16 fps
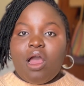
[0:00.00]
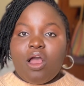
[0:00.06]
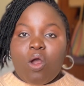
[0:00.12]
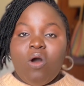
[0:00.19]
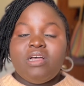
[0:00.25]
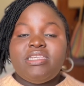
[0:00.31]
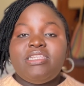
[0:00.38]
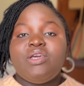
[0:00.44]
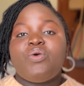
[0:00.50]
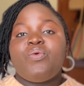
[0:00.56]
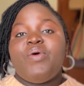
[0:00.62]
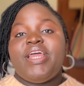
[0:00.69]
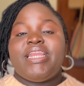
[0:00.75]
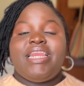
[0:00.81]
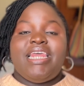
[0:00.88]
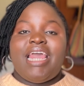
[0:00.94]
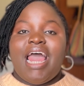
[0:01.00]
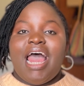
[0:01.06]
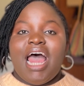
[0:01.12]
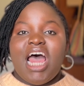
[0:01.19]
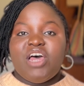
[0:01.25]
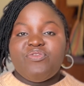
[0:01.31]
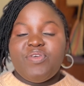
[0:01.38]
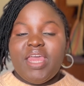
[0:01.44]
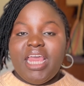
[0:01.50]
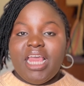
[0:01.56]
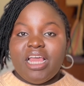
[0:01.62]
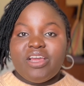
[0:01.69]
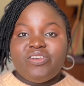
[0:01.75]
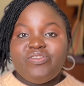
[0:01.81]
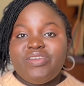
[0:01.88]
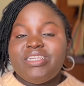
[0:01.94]
consequently have
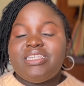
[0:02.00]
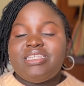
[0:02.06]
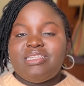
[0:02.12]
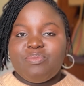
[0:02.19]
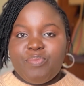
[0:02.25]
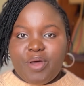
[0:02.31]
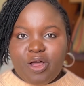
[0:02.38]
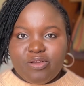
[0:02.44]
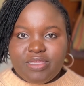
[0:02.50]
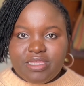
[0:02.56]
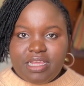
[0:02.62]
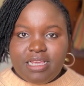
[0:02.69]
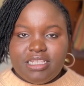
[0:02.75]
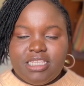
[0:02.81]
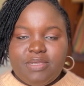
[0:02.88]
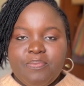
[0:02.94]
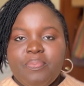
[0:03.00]
increased baldness.